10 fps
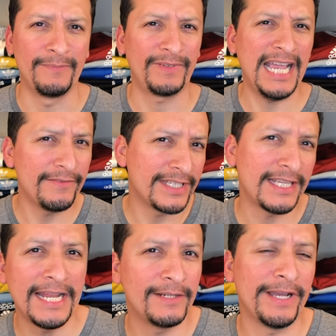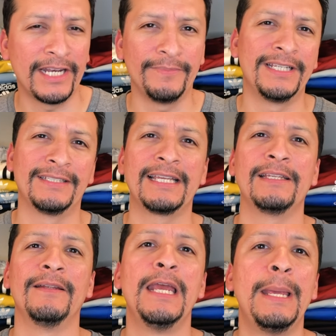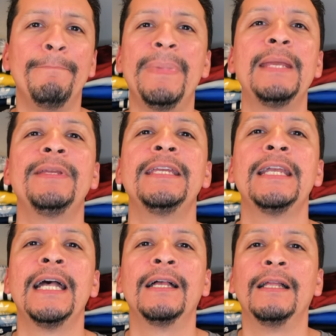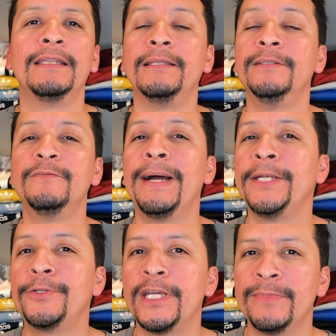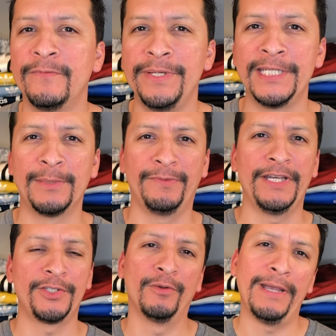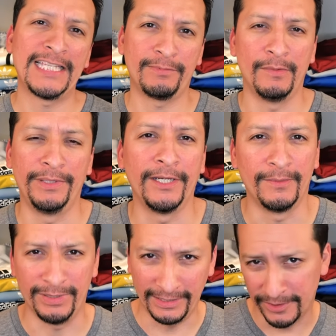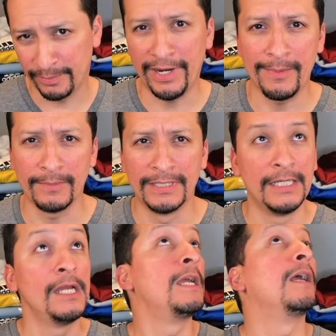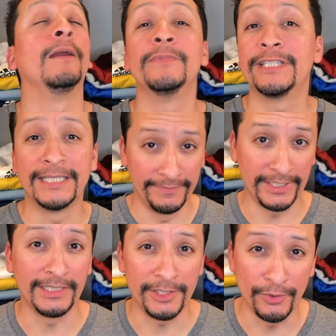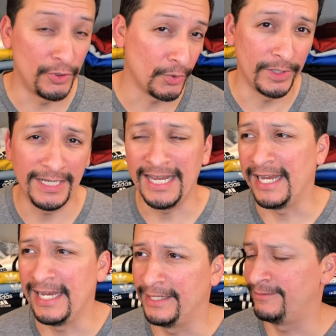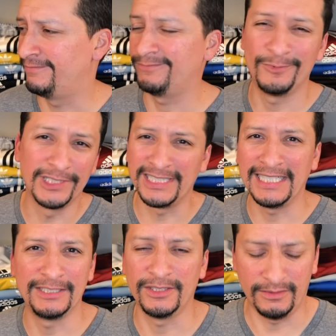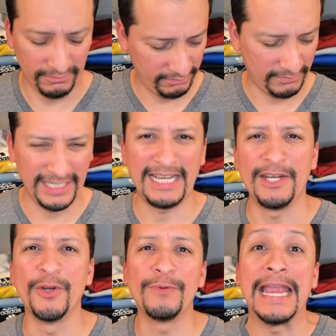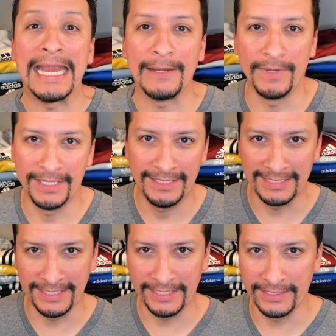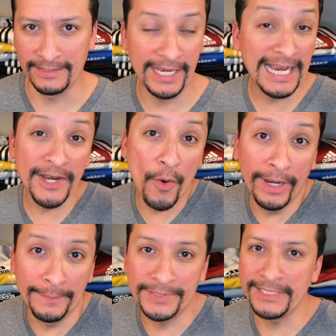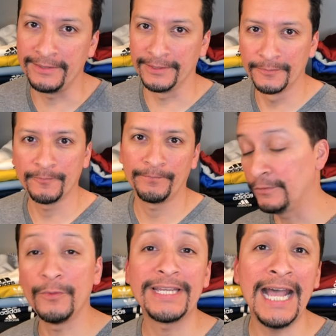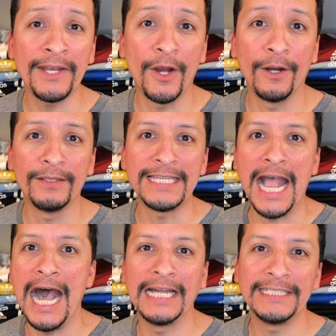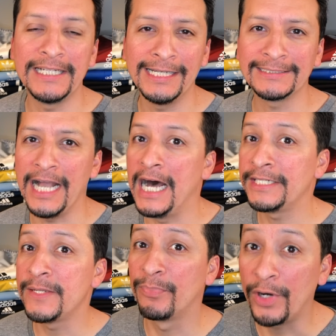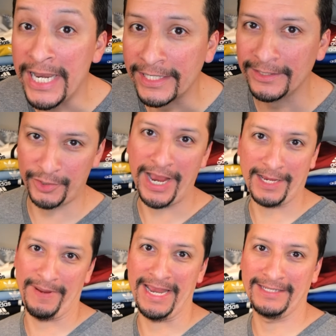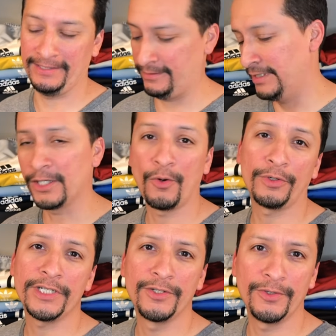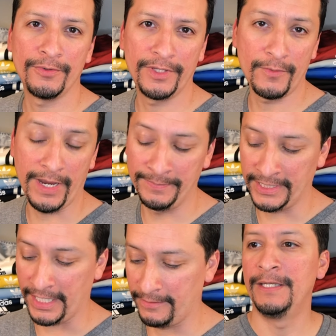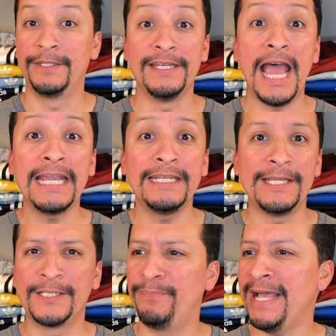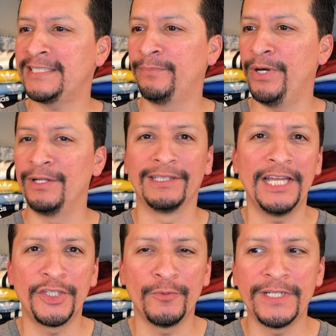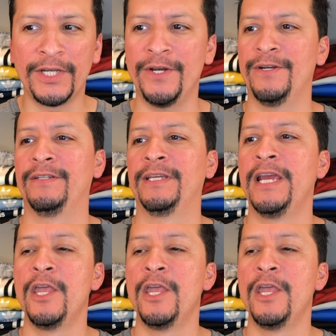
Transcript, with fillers: I'm kind of excited about it because I can maybe live my dream of being a professional basketball player, but there's a problem. I'm significantly too short, and really, I just, I got no game, as the kids say. I got no ups either what we got are the Adidas Adibreak track pants. And according to the website, the 90s basketball legend returns,